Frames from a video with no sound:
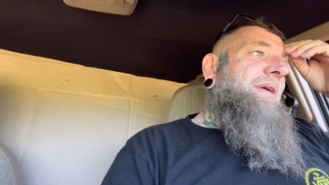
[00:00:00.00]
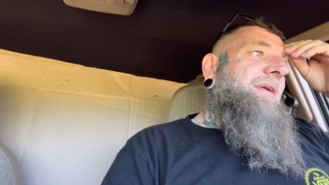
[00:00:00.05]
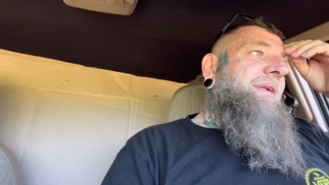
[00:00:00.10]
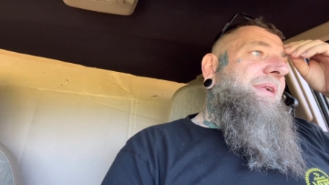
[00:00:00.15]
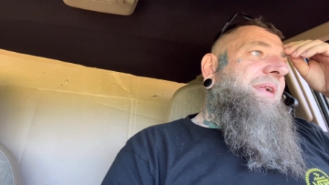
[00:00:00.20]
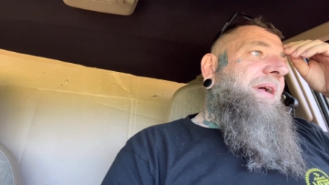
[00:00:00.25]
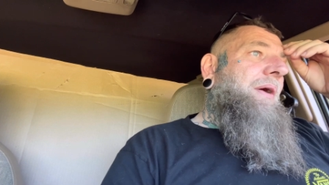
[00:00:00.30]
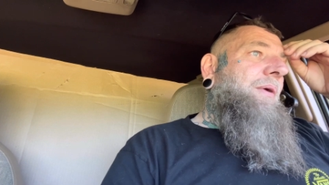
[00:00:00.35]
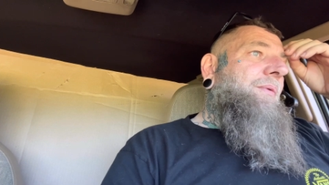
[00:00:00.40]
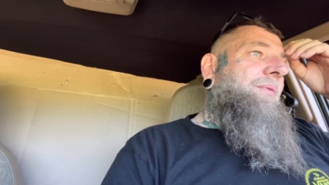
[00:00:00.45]

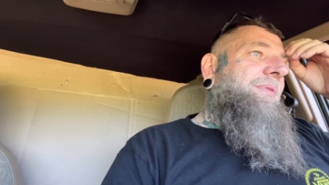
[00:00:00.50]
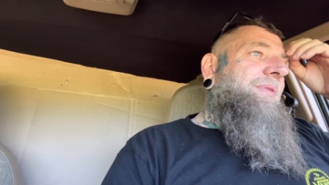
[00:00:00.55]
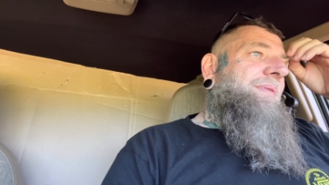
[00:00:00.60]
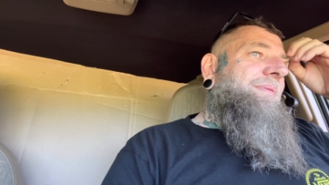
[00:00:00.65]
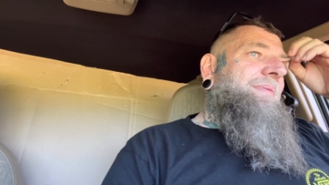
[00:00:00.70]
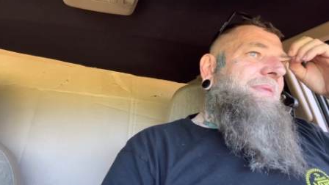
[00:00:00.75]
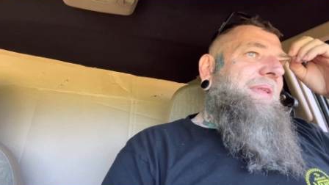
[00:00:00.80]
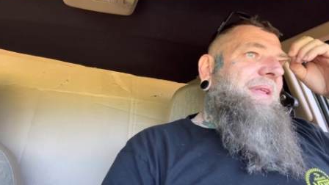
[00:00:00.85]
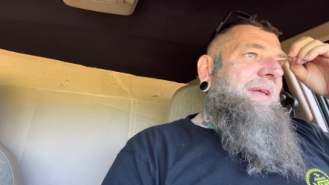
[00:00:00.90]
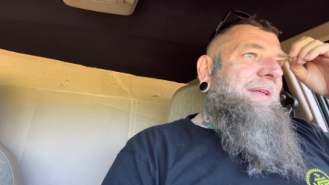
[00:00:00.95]
So
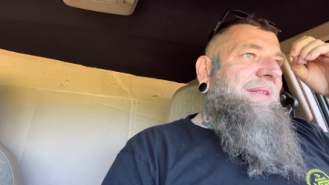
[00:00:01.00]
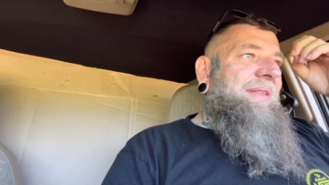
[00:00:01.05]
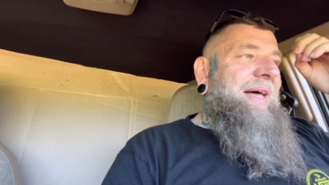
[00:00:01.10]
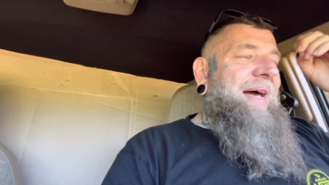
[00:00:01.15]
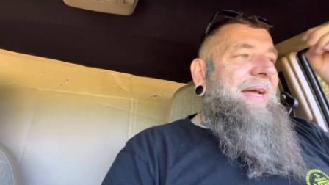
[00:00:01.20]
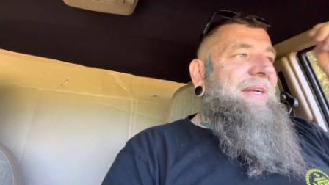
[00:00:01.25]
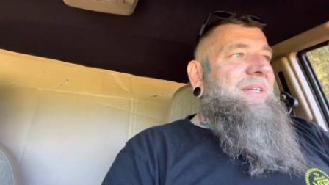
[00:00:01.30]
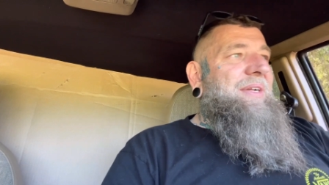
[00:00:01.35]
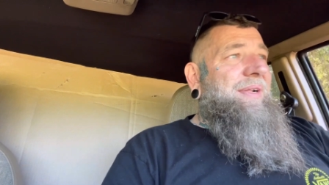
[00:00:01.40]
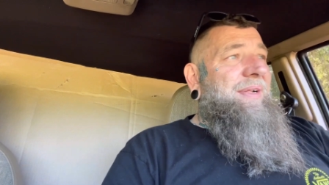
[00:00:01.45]

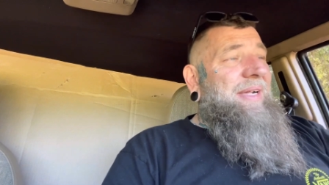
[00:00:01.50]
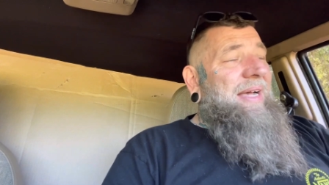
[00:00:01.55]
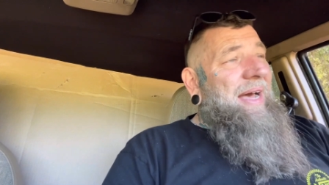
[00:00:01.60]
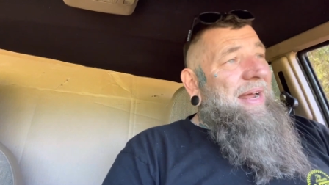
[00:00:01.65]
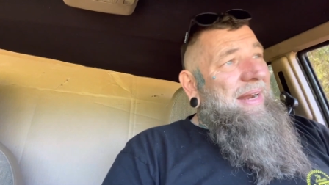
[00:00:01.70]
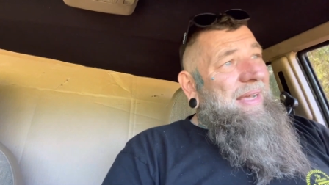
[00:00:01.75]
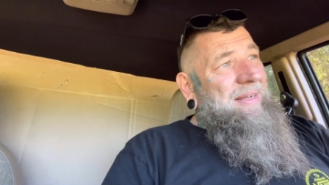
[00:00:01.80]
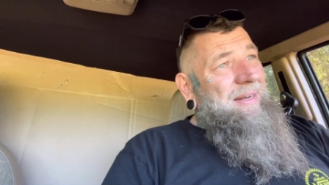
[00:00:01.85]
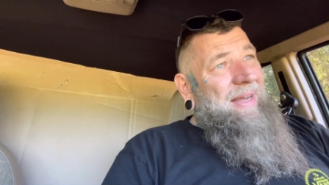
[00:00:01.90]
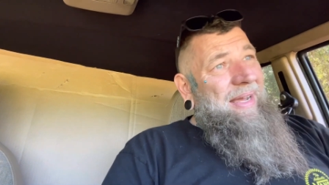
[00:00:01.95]
that just
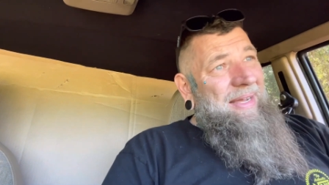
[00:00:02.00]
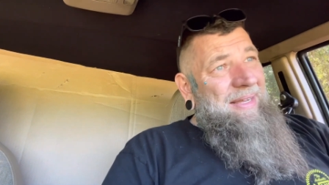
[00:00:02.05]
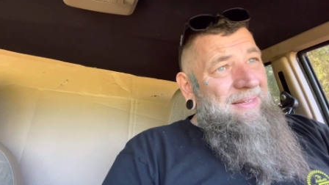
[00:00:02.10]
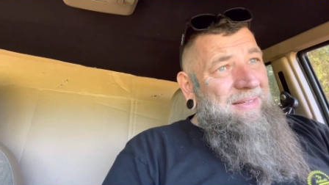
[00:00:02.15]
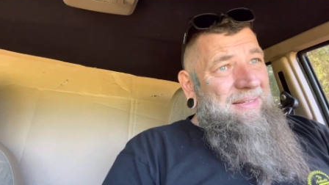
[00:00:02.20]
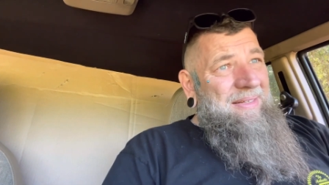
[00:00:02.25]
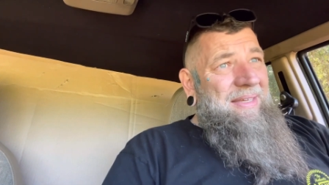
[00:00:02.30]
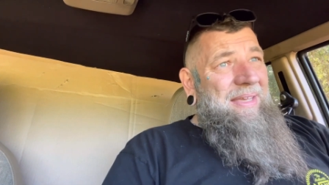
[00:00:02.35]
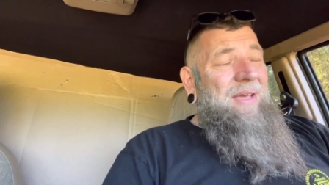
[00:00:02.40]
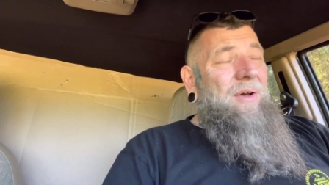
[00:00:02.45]
kind of like
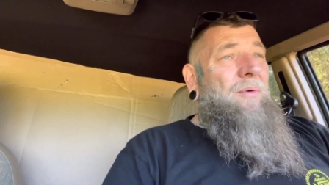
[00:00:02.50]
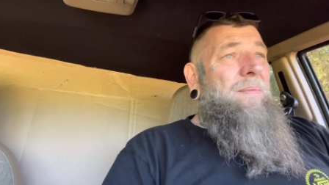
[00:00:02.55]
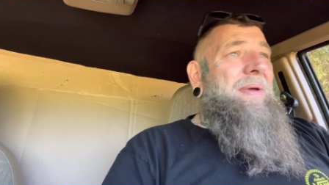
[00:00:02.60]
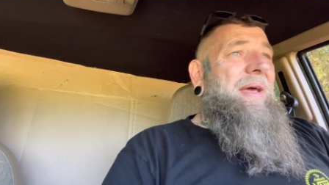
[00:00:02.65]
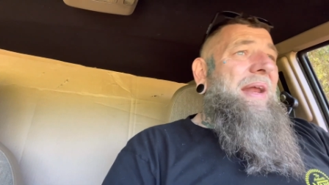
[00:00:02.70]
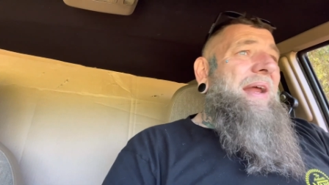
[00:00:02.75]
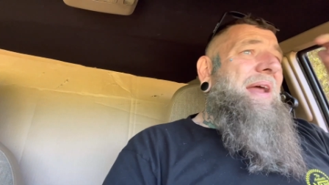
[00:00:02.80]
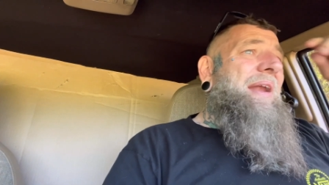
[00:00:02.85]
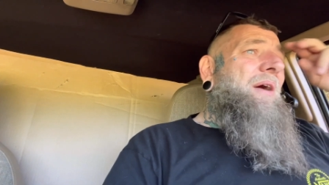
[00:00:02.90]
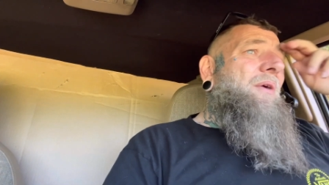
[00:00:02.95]
killed me.
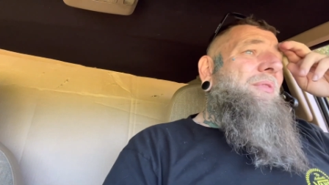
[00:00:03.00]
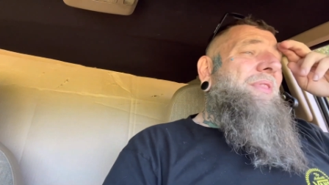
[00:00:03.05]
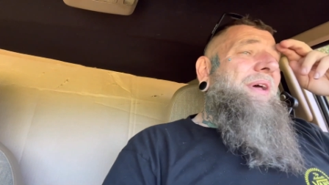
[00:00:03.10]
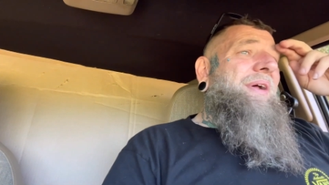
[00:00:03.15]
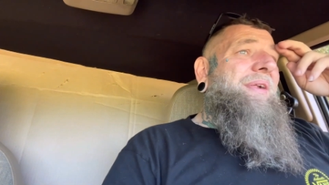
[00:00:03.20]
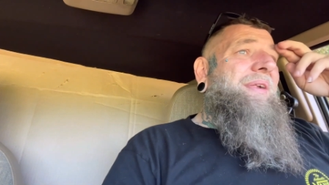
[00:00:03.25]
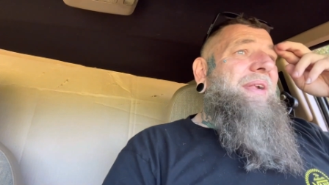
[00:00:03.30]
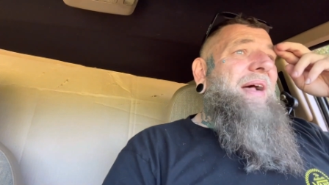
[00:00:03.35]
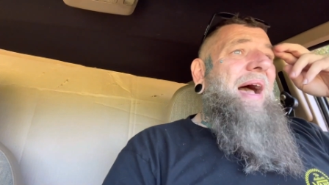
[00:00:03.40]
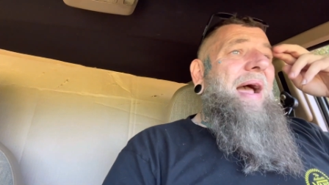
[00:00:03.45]
And I know the
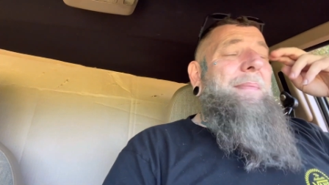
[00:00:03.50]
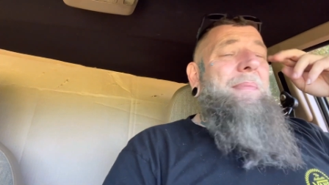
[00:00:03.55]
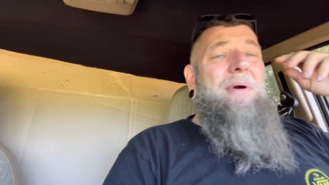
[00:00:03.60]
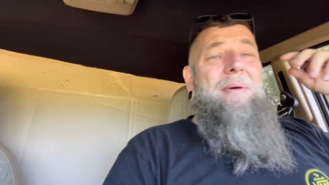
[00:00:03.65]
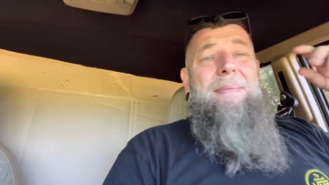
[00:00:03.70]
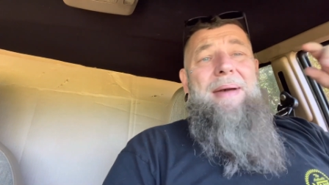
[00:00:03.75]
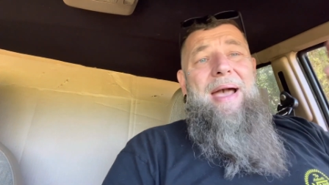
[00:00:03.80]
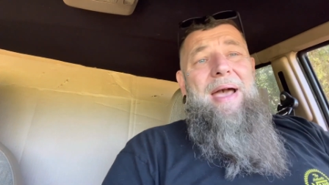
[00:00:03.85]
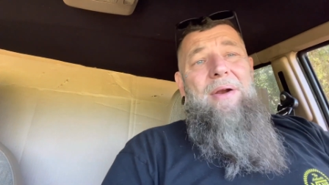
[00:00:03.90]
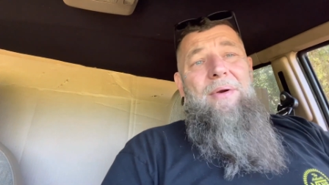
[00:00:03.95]

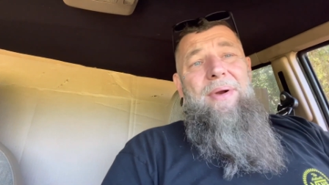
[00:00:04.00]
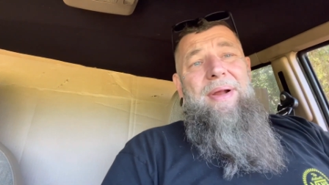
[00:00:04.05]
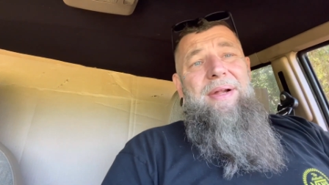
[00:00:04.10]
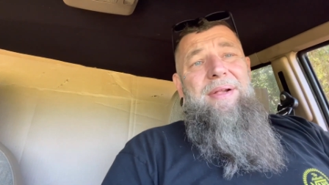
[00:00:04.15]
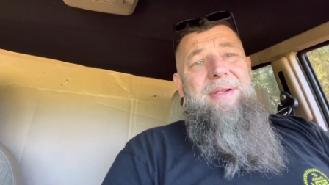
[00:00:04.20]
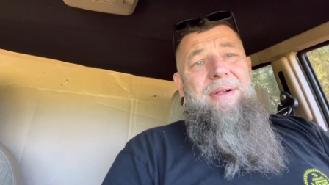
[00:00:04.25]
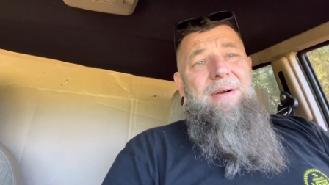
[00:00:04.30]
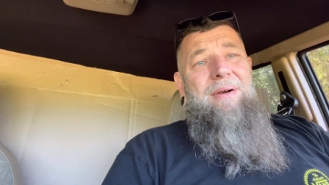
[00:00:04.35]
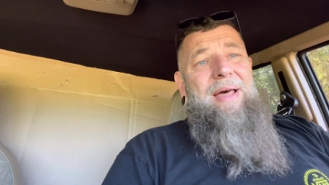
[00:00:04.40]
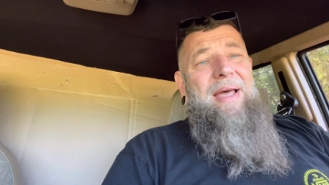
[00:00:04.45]
cyber
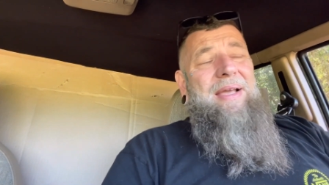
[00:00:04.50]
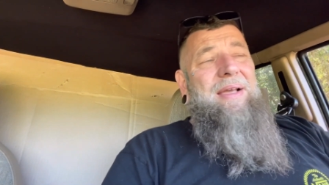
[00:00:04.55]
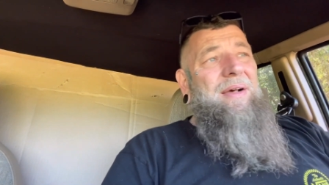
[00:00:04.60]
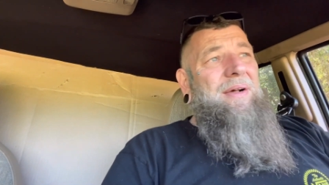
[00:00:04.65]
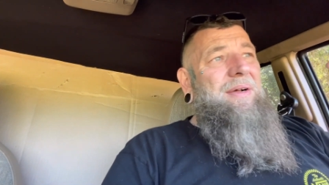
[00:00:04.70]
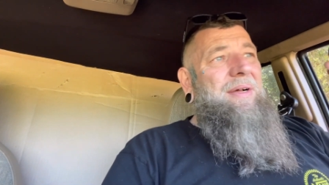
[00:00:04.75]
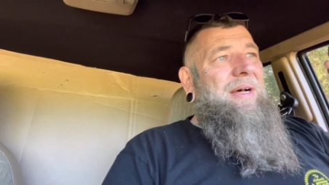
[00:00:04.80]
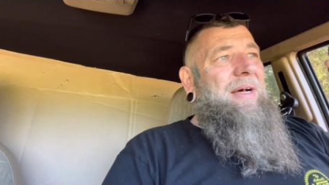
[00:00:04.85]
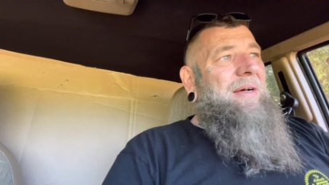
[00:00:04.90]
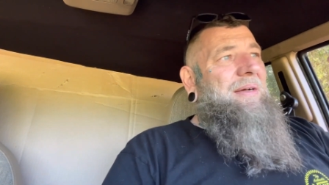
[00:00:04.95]
batteries are like
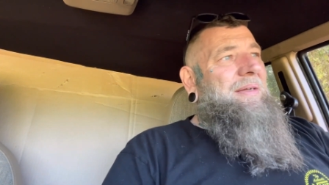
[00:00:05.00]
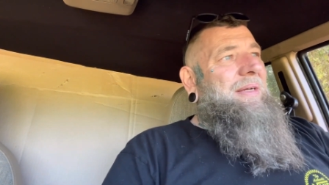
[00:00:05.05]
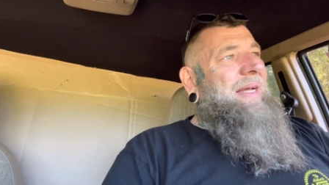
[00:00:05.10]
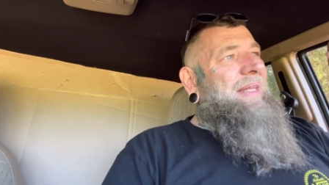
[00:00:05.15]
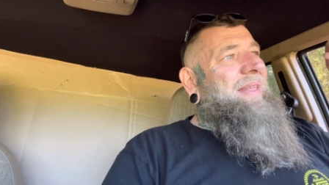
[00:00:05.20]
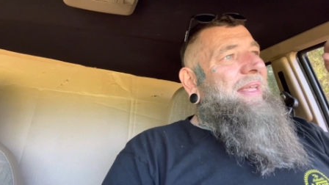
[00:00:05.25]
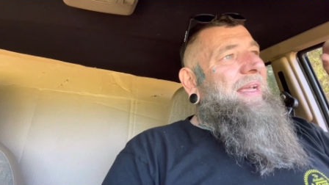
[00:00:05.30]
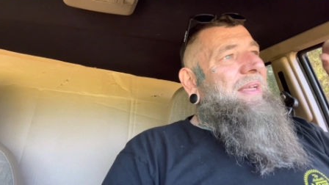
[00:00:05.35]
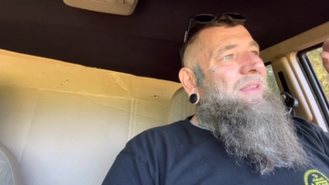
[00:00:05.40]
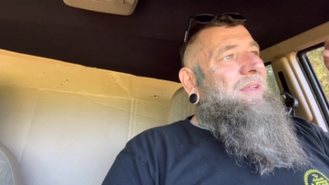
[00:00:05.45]
a, a I
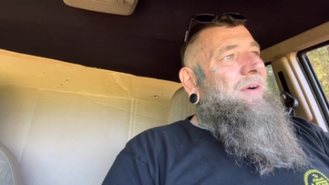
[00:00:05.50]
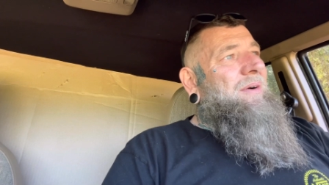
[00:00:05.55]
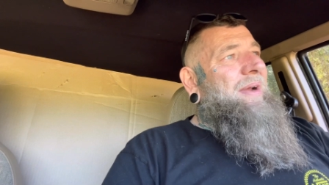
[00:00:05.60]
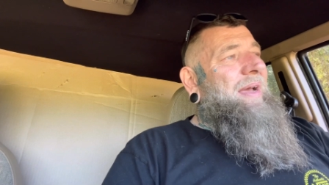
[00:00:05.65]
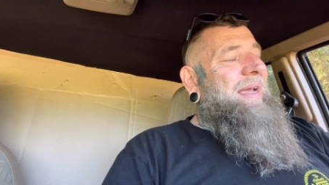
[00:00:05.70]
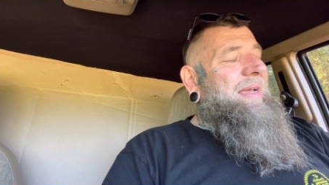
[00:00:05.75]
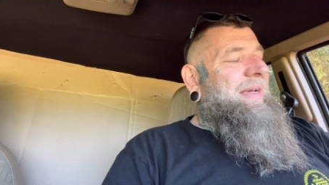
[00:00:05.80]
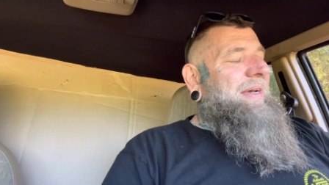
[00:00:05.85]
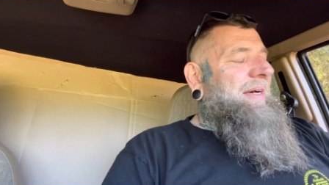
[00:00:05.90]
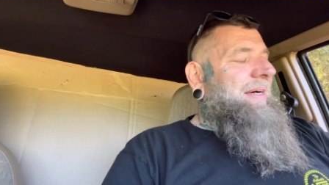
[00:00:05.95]
think they're
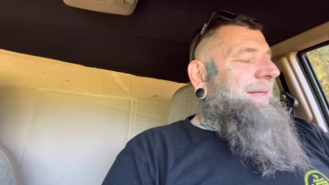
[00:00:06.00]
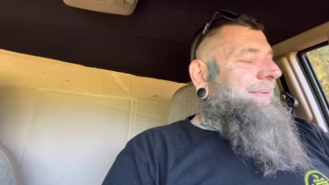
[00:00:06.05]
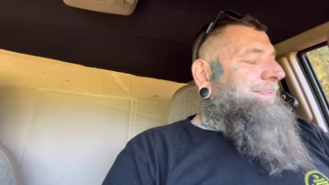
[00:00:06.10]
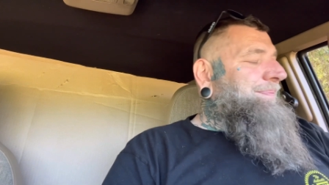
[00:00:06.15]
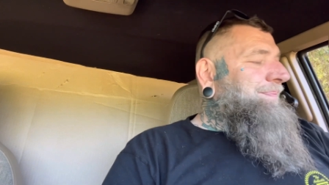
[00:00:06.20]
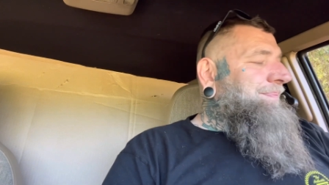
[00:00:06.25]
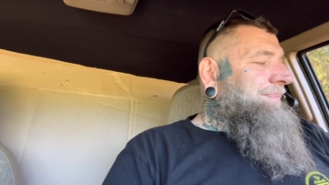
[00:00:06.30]
a uh,